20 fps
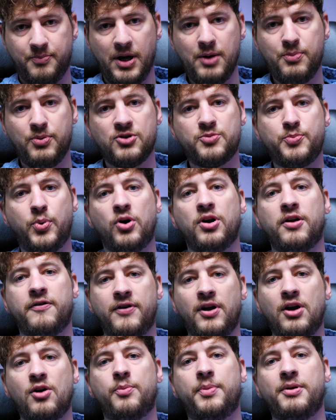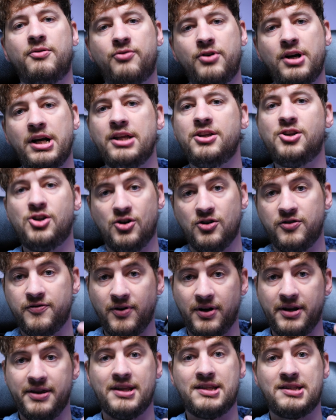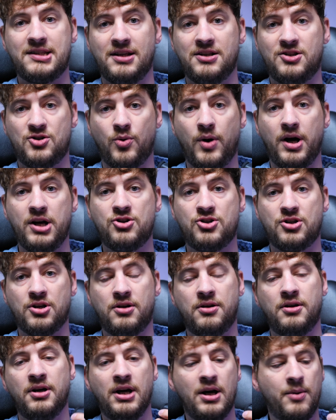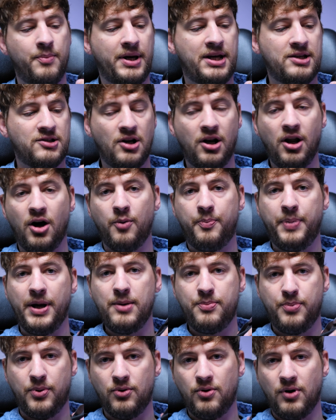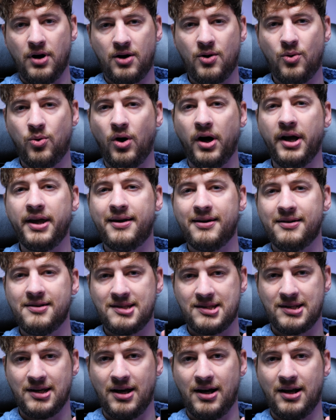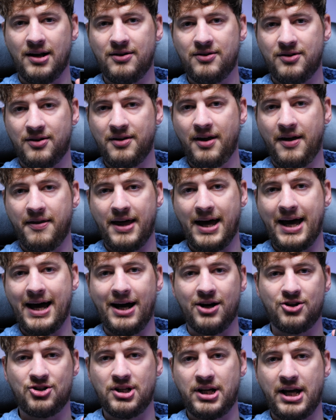People's point of view will be really useful in this situation because a lot of people are quite concerned that their action